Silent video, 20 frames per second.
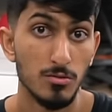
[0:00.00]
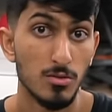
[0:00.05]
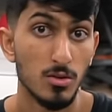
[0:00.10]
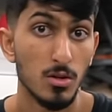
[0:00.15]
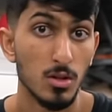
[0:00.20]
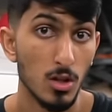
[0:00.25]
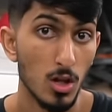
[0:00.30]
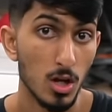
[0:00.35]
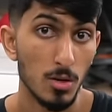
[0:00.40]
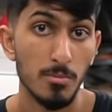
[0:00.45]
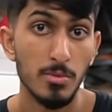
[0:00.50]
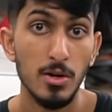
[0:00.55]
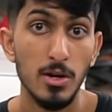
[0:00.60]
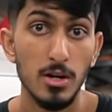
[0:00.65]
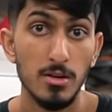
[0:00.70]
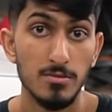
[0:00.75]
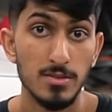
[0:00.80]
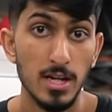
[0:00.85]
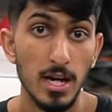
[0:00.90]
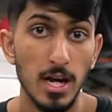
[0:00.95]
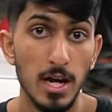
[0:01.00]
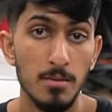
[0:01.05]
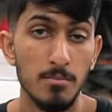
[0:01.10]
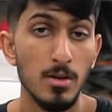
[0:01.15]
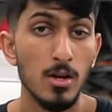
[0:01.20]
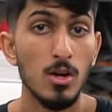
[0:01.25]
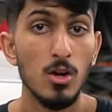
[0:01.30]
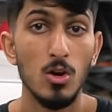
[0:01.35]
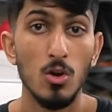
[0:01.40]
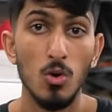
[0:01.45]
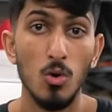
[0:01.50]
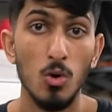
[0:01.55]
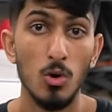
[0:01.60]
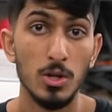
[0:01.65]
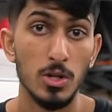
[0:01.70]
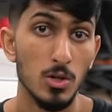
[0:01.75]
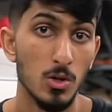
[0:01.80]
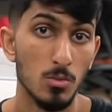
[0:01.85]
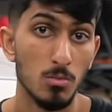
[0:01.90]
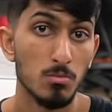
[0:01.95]
for a long period of time, or
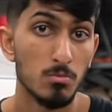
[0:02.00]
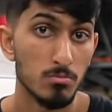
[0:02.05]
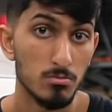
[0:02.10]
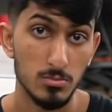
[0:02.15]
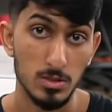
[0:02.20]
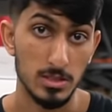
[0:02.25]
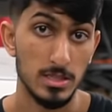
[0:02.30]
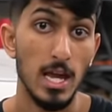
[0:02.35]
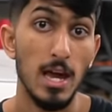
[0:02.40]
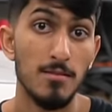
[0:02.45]
you know just